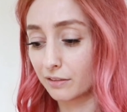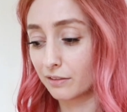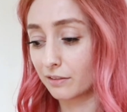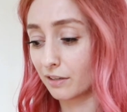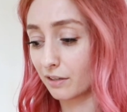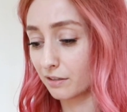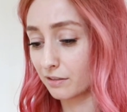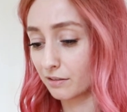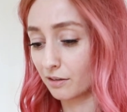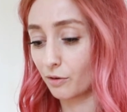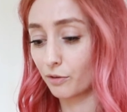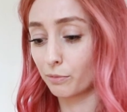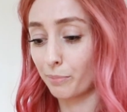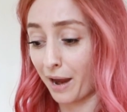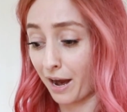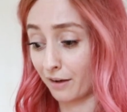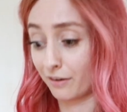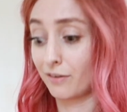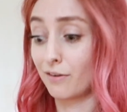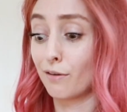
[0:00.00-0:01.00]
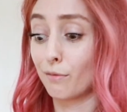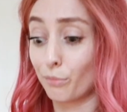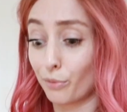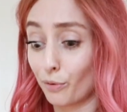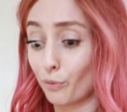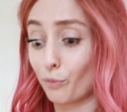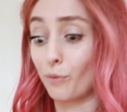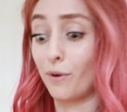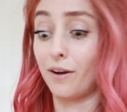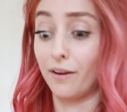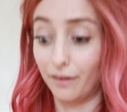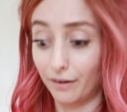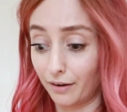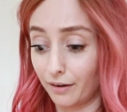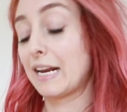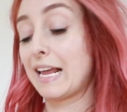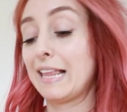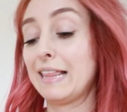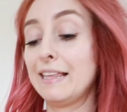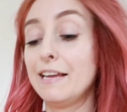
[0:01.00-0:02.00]
It goes back to number 1.
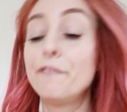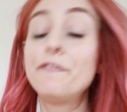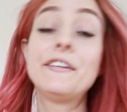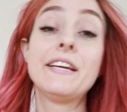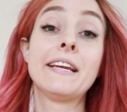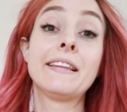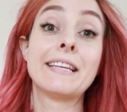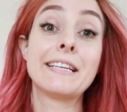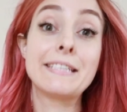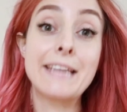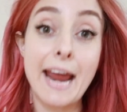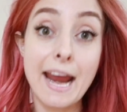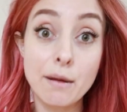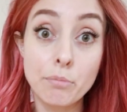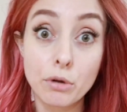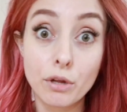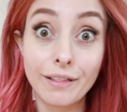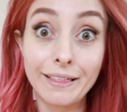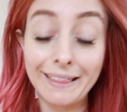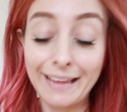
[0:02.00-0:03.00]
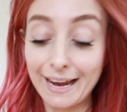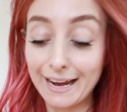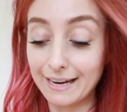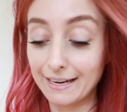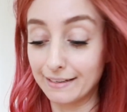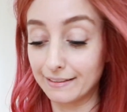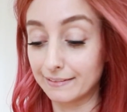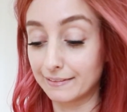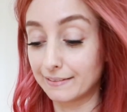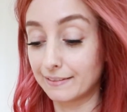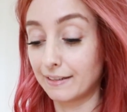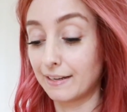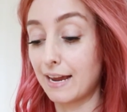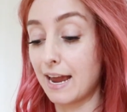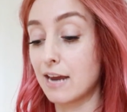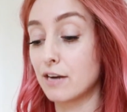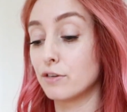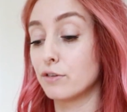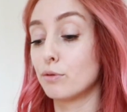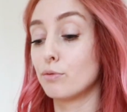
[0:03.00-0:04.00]
Lifting the table legs,
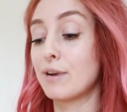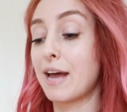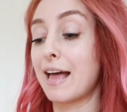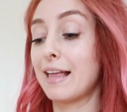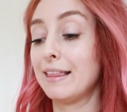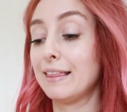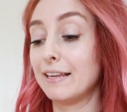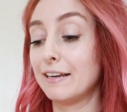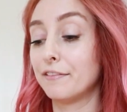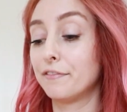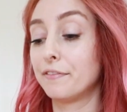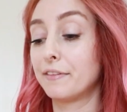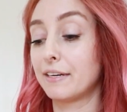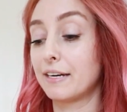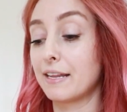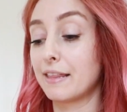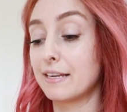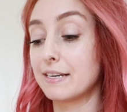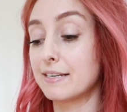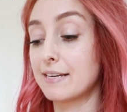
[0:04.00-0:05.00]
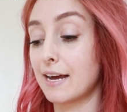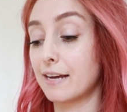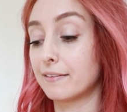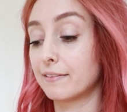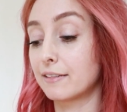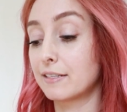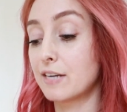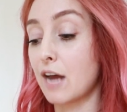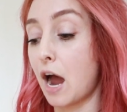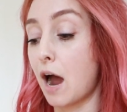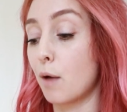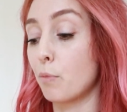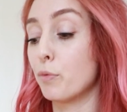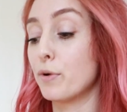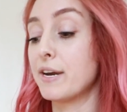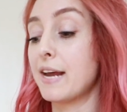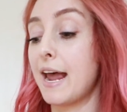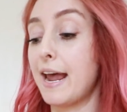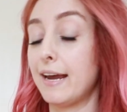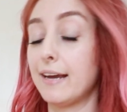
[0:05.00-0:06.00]
and do not lift the desk top
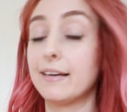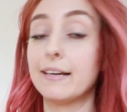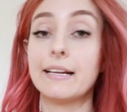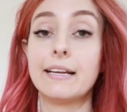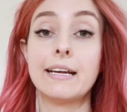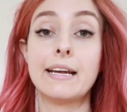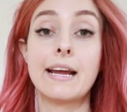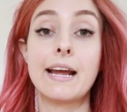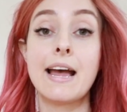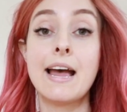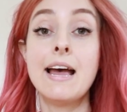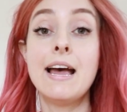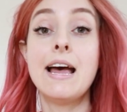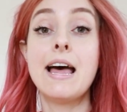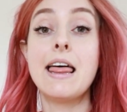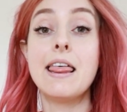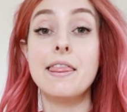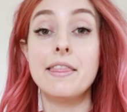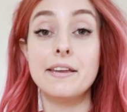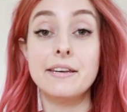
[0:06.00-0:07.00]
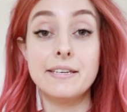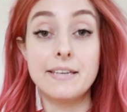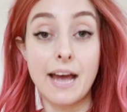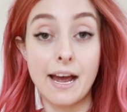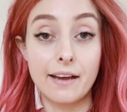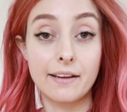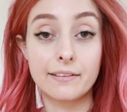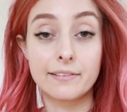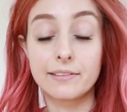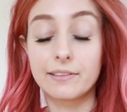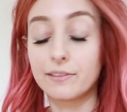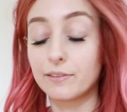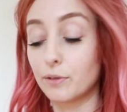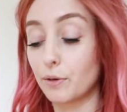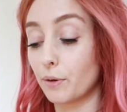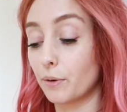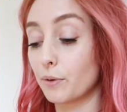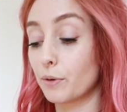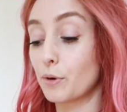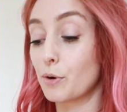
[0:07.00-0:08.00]
when handling the desk.
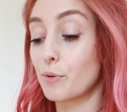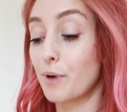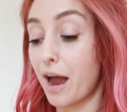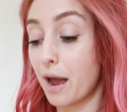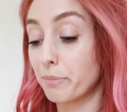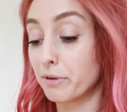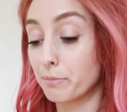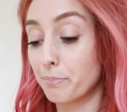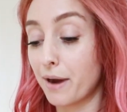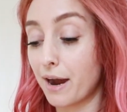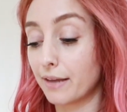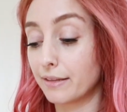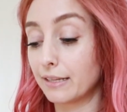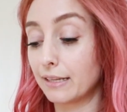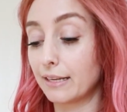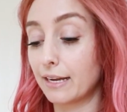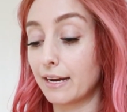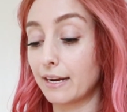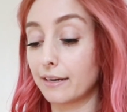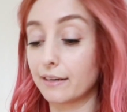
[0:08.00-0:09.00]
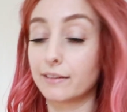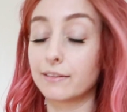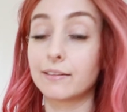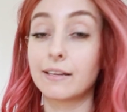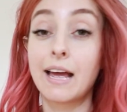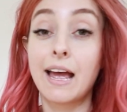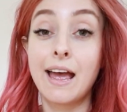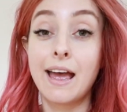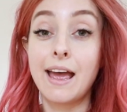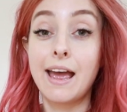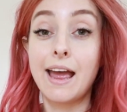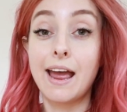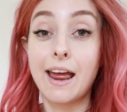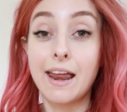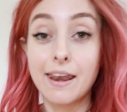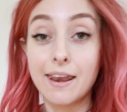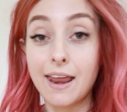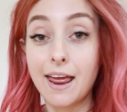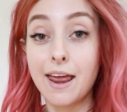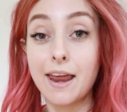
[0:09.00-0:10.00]
So grab it by the legs
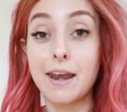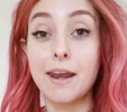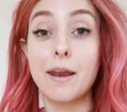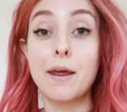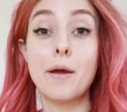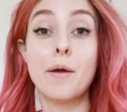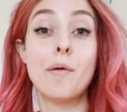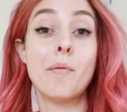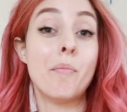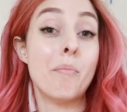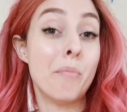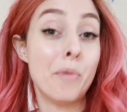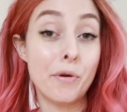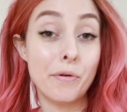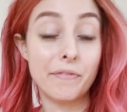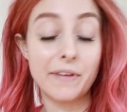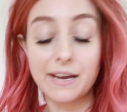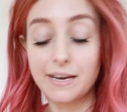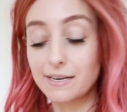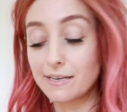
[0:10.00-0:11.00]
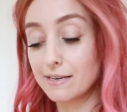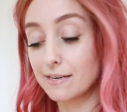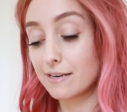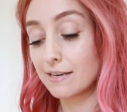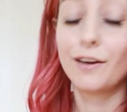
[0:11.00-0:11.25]
and then move it.